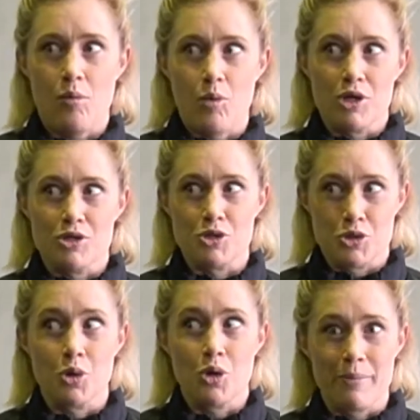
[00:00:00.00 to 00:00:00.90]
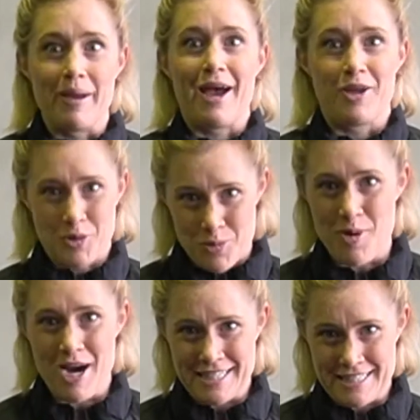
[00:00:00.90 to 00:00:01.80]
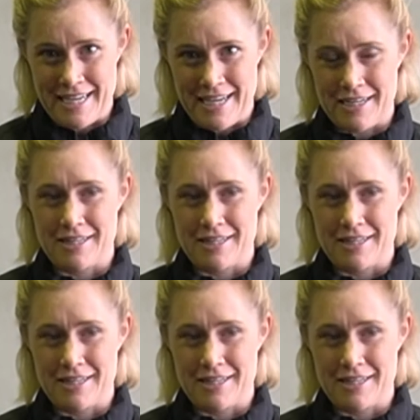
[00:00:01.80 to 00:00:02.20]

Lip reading: wanted to talk about your mindset,